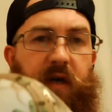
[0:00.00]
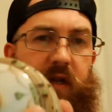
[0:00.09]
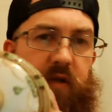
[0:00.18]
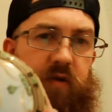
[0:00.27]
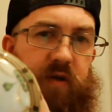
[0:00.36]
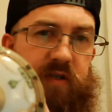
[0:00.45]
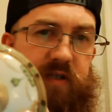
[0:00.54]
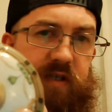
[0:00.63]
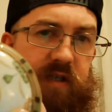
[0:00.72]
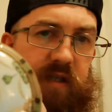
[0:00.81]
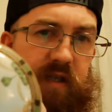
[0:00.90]
And then you can
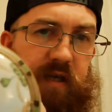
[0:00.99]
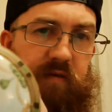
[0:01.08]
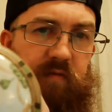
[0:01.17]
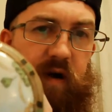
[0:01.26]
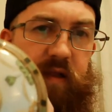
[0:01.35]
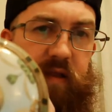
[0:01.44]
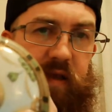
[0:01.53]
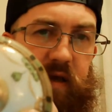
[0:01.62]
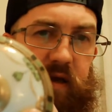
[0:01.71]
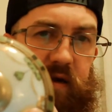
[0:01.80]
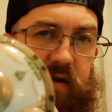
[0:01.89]
see the lid right
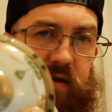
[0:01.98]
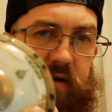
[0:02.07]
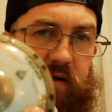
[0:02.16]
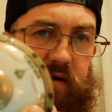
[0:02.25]
there.